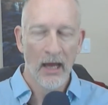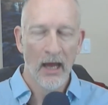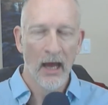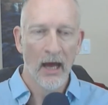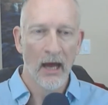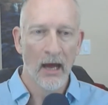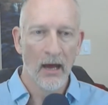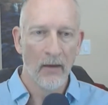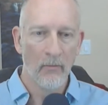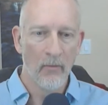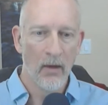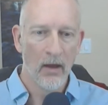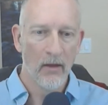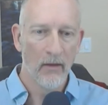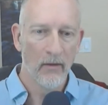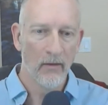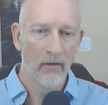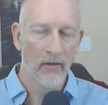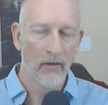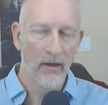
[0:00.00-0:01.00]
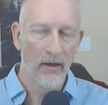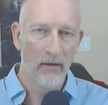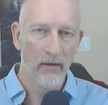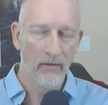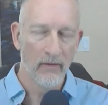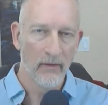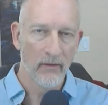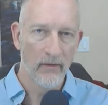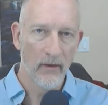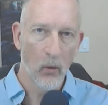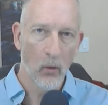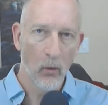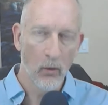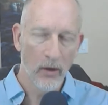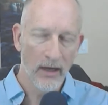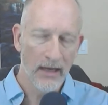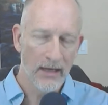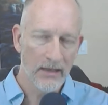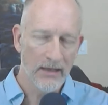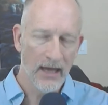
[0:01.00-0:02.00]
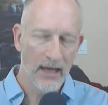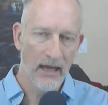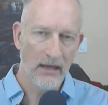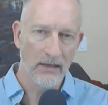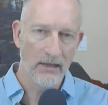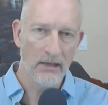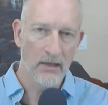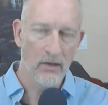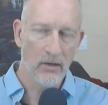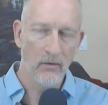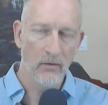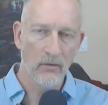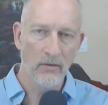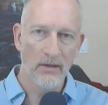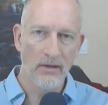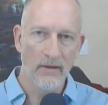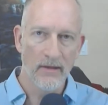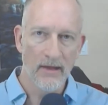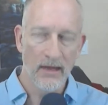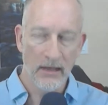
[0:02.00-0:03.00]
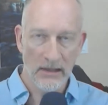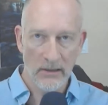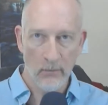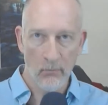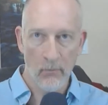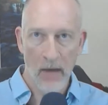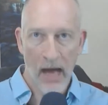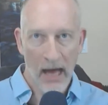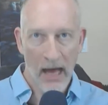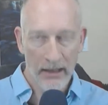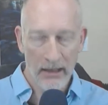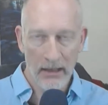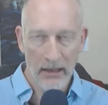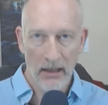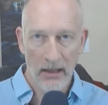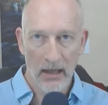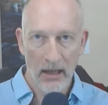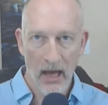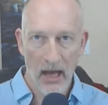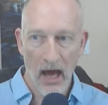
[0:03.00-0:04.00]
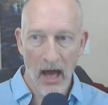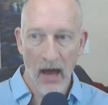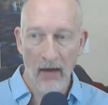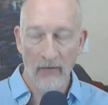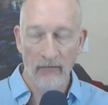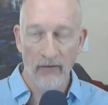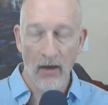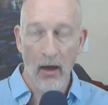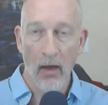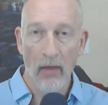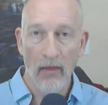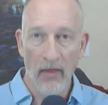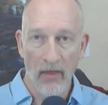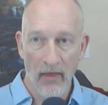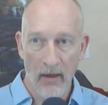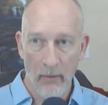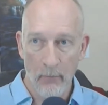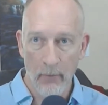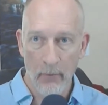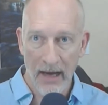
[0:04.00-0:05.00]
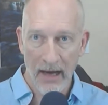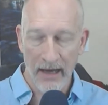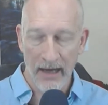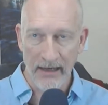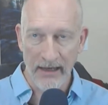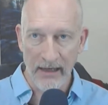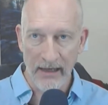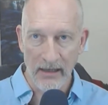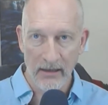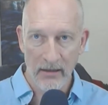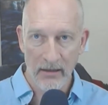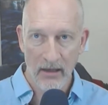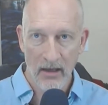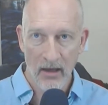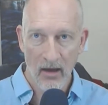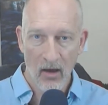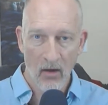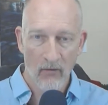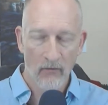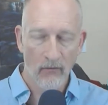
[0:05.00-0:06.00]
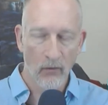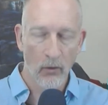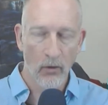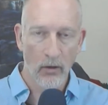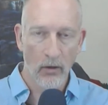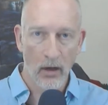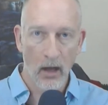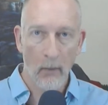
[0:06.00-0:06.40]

The Orient has used this model of the body for